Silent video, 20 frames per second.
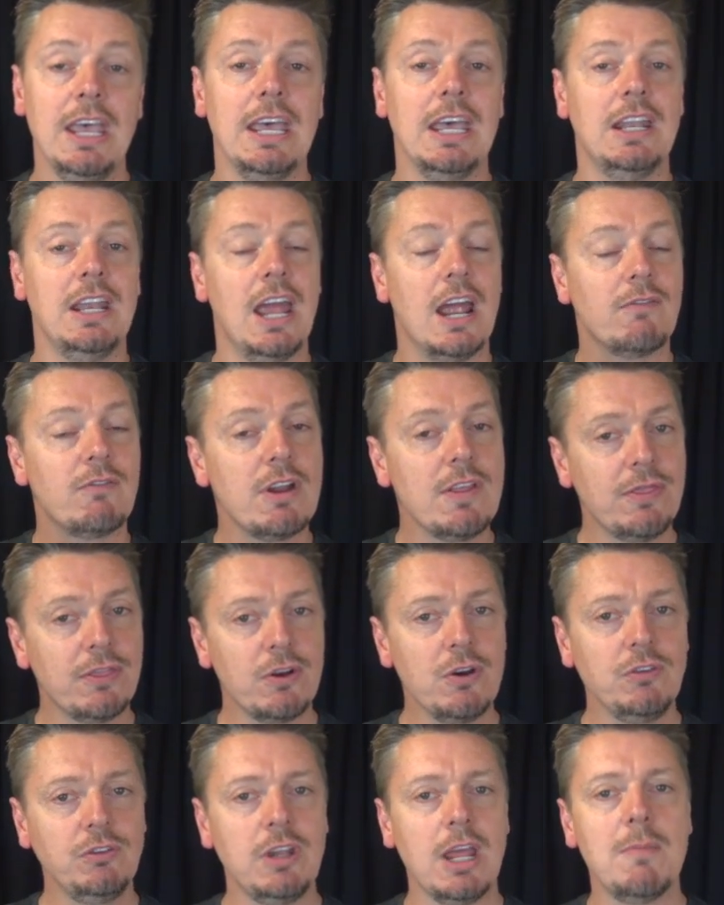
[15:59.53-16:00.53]
And every
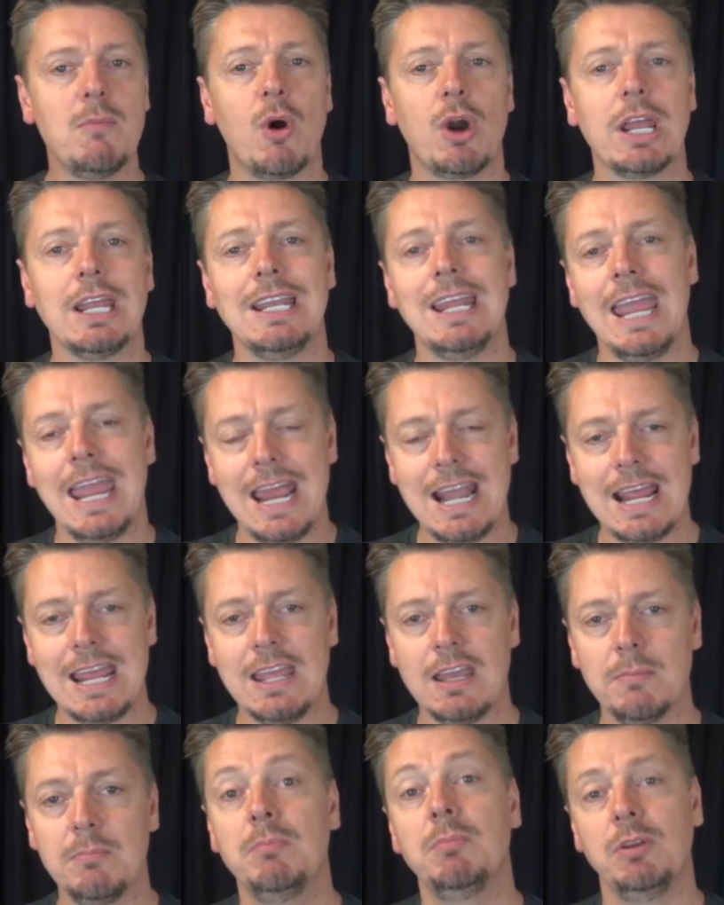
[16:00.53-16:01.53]
Thursday morning,
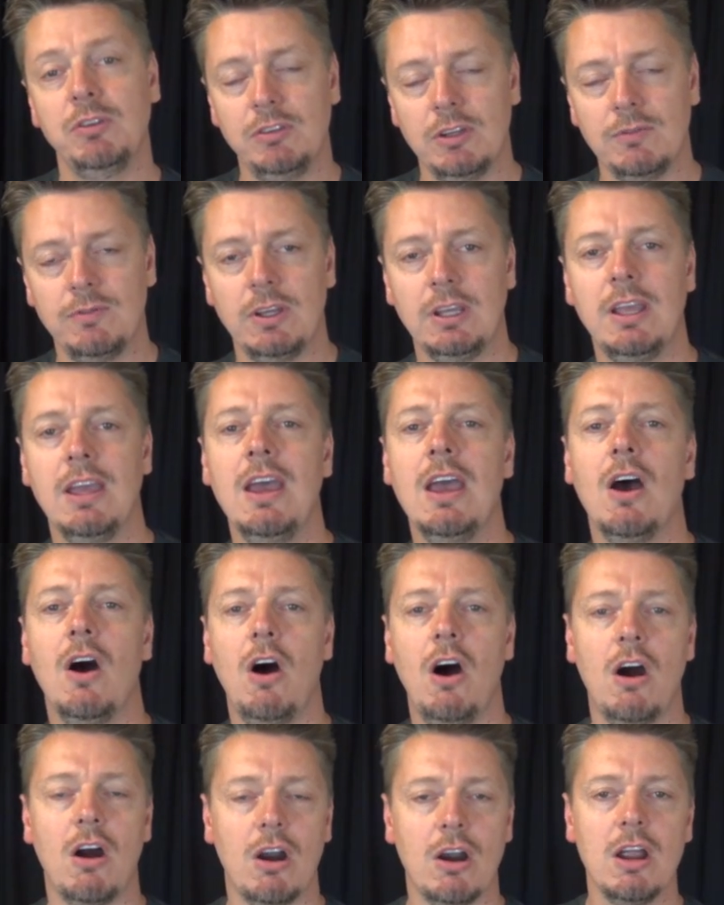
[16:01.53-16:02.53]
8 a.m. Pacific,
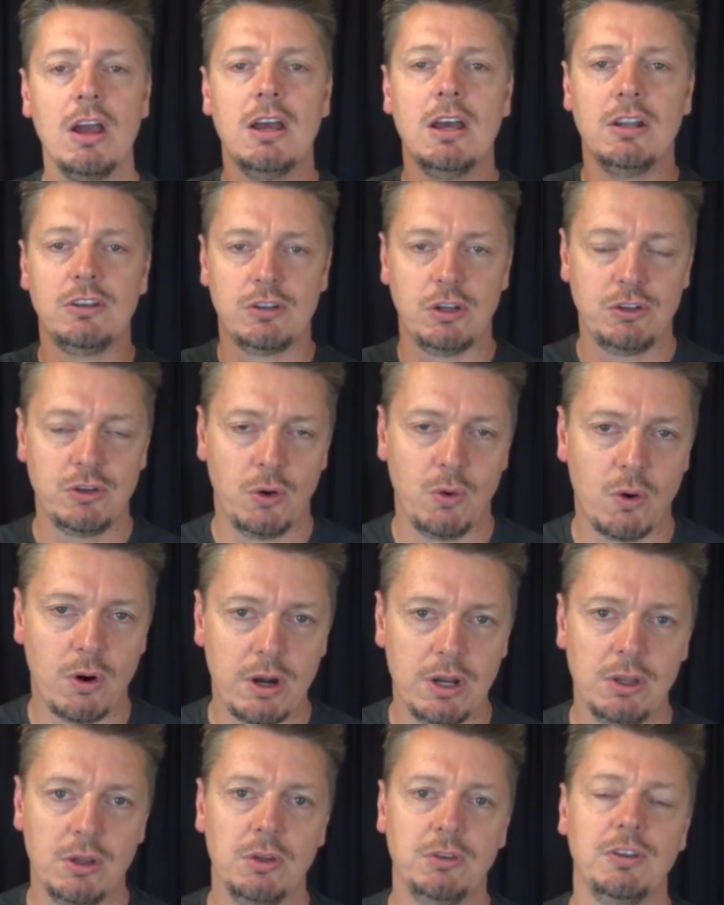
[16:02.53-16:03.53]
are
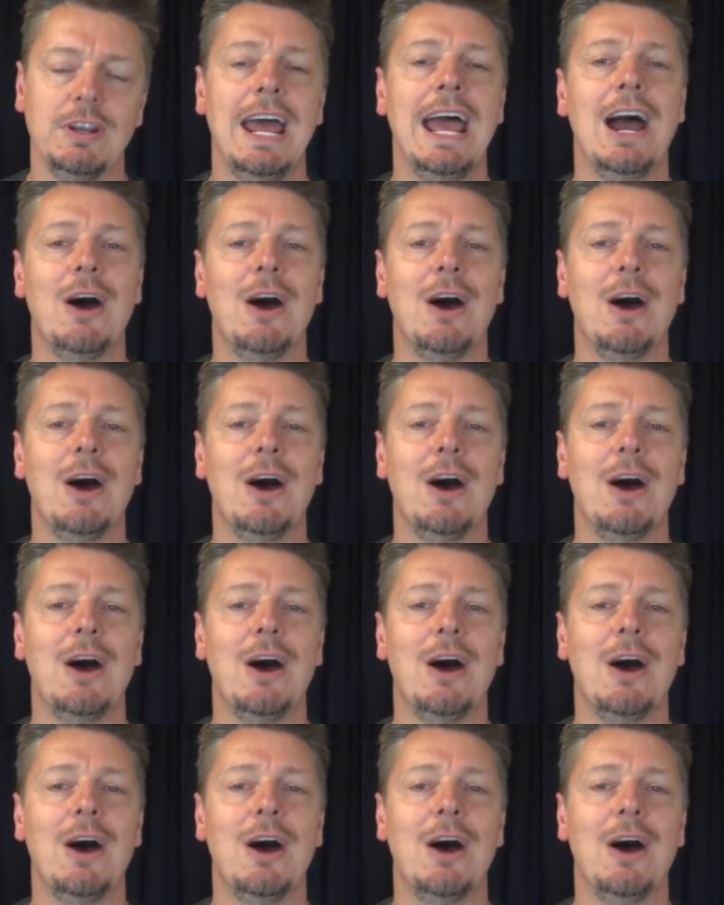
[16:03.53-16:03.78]
tutorials and